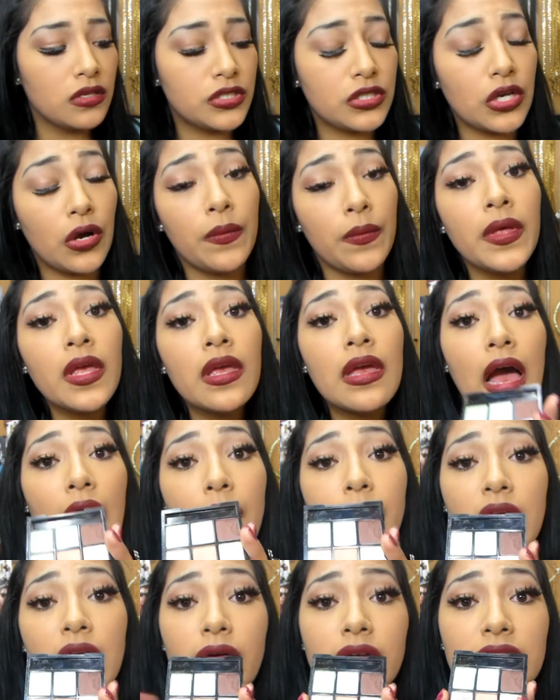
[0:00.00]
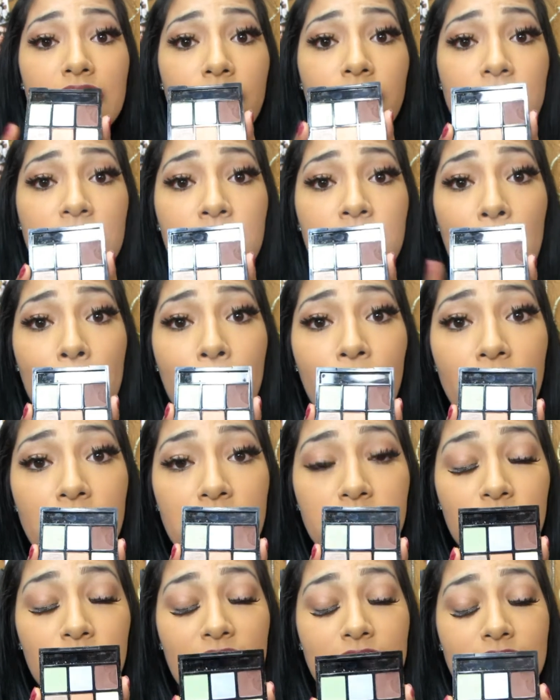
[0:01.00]
so I would always have this in my
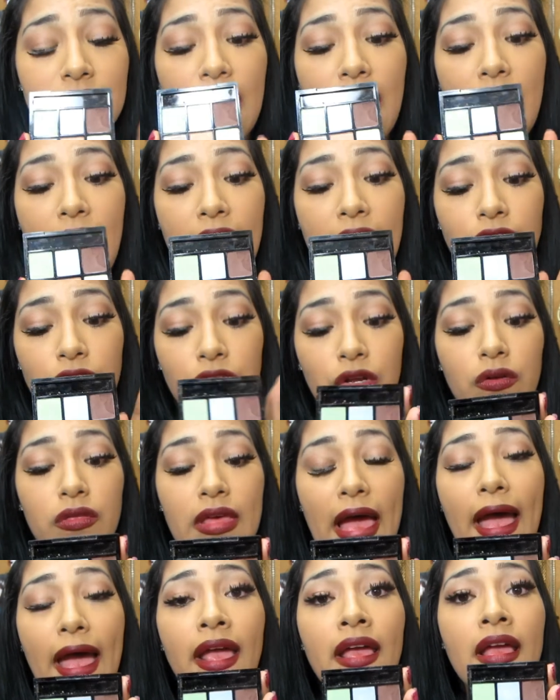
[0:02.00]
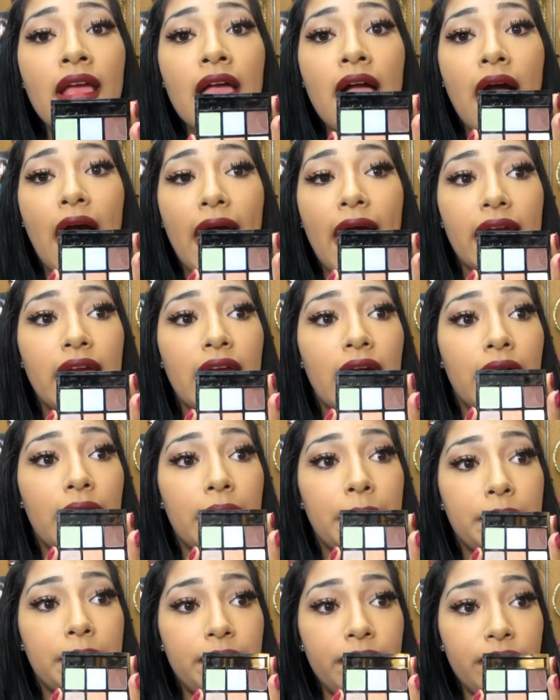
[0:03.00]
purse because I knew that I
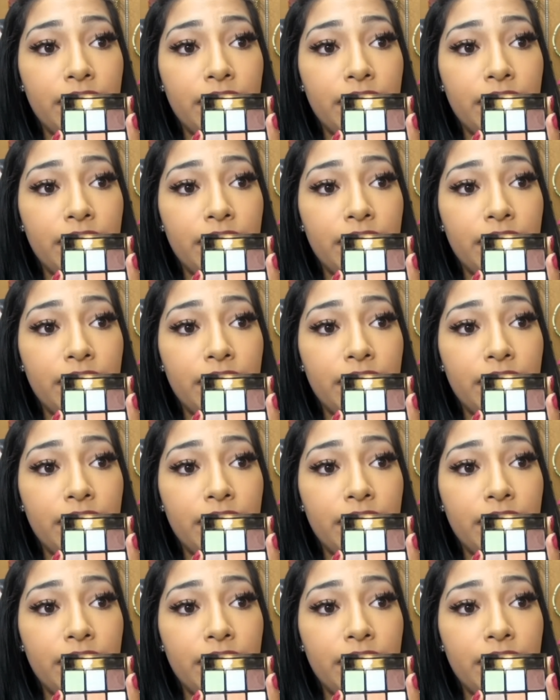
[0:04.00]
um,